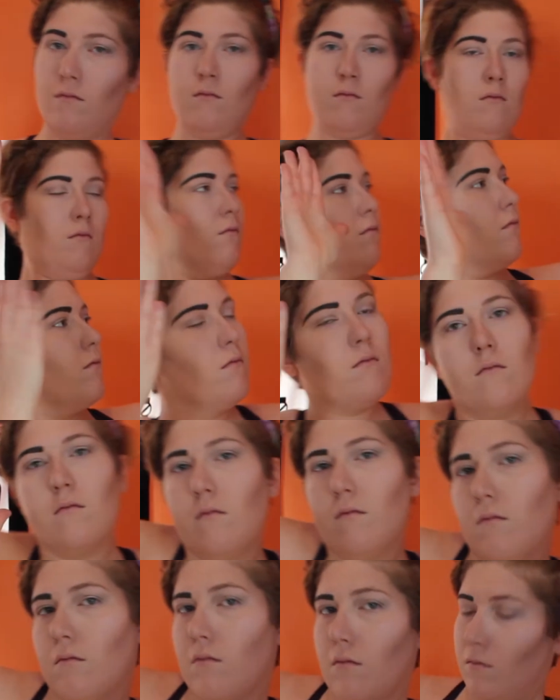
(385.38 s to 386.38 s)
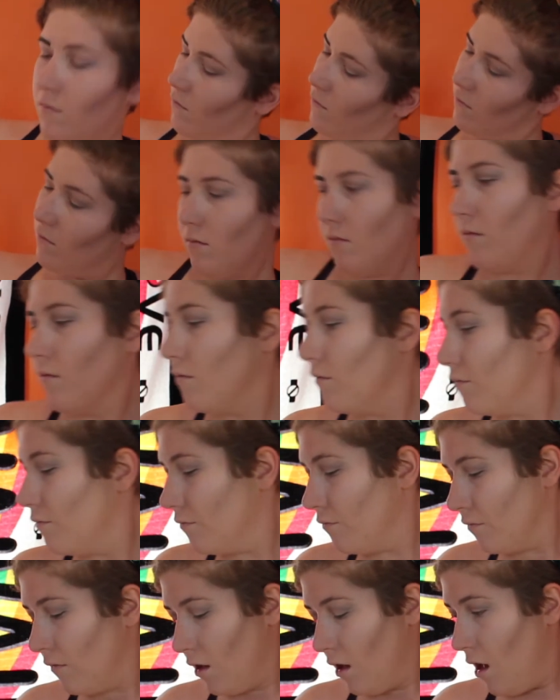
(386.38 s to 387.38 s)
Except I still make my eyebrows
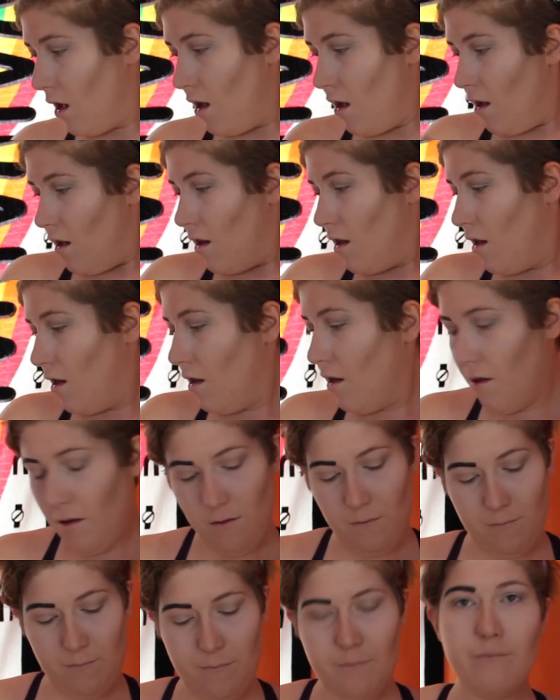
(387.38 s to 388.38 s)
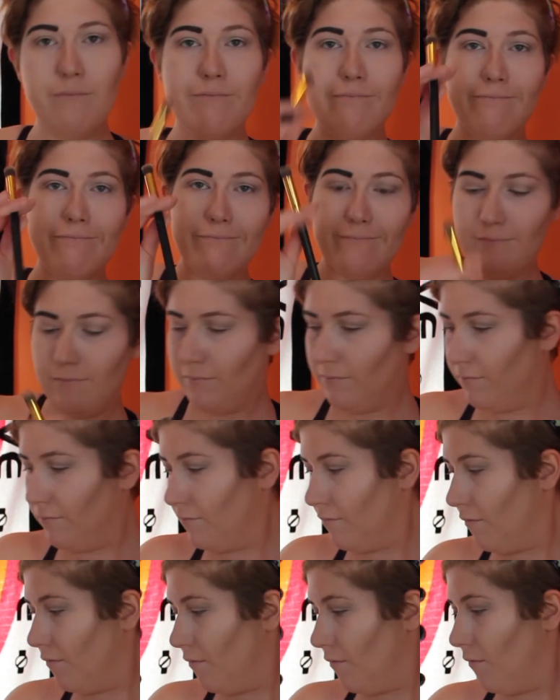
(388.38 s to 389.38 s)
pretty damn thick because I like a thick
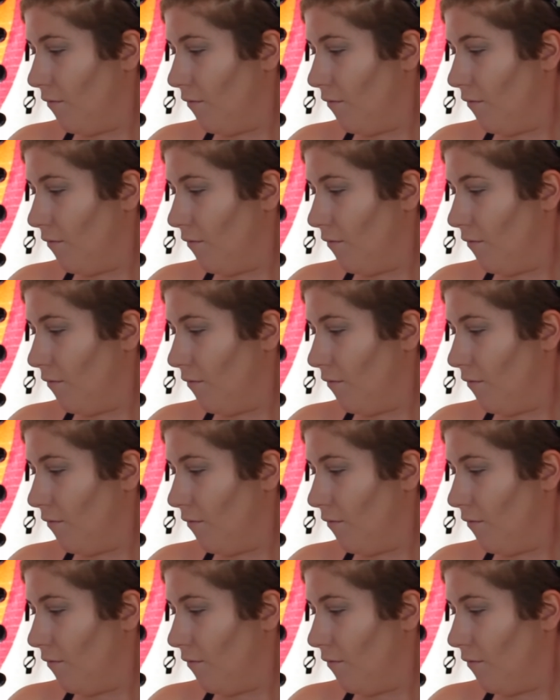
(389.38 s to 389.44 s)
brow.